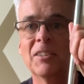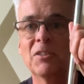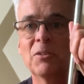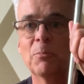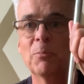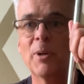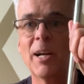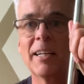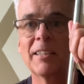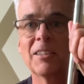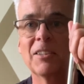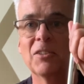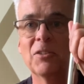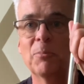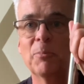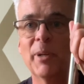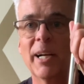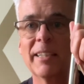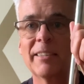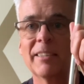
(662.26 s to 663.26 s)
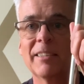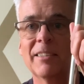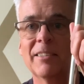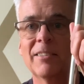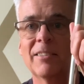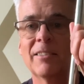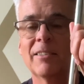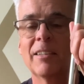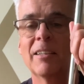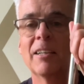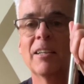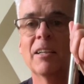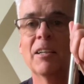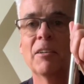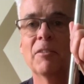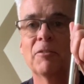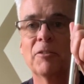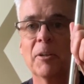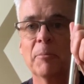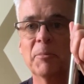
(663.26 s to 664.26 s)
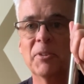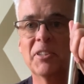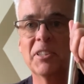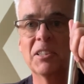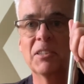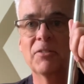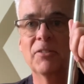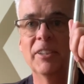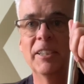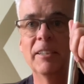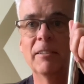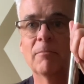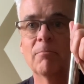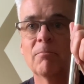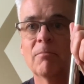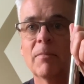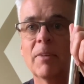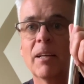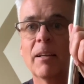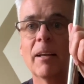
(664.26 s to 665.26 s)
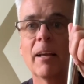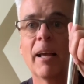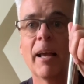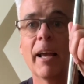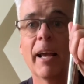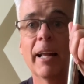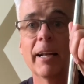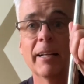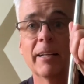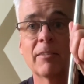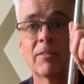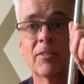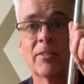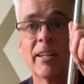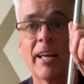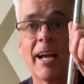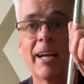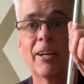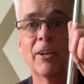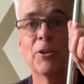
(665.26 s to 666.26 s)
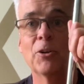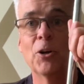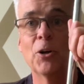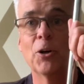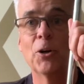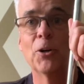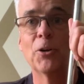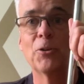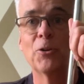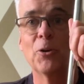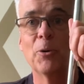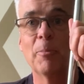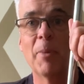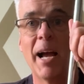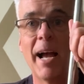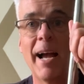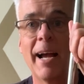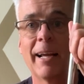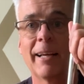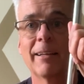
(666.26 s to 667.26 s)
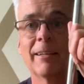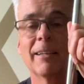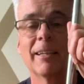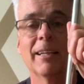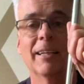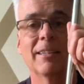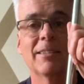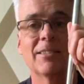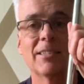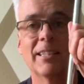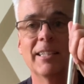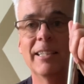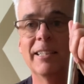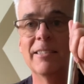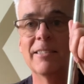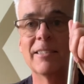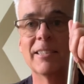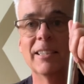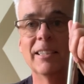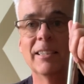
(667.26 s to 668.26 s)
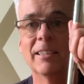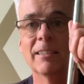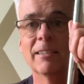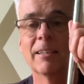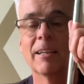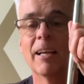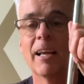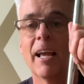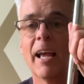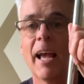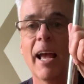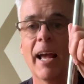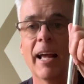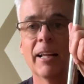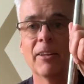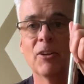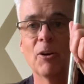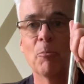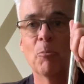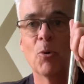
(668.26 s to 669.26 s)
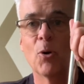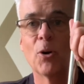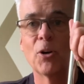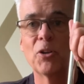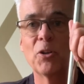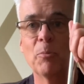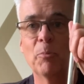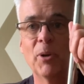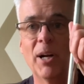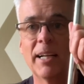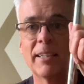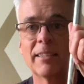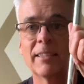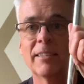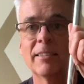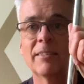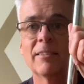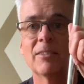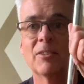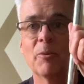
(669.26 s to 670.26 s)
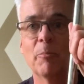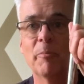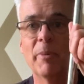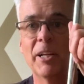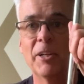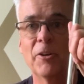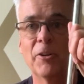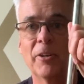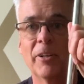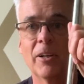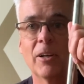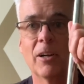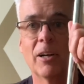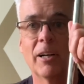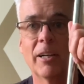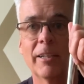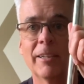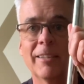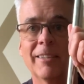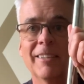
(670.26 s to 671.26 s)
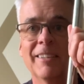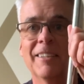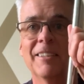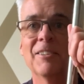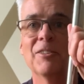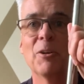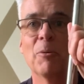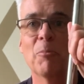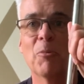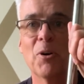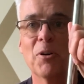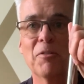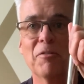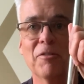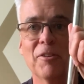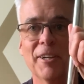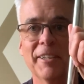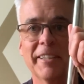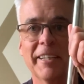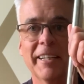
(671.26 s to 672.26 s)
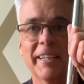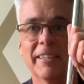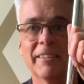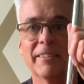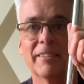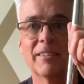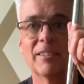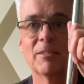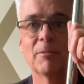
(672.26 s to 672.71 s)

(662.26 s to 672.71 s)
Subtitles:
practice, practice from 6 feet, and it's not gonna hurt your back. It's easy, and the more you practice, the better you are, the more fun it is.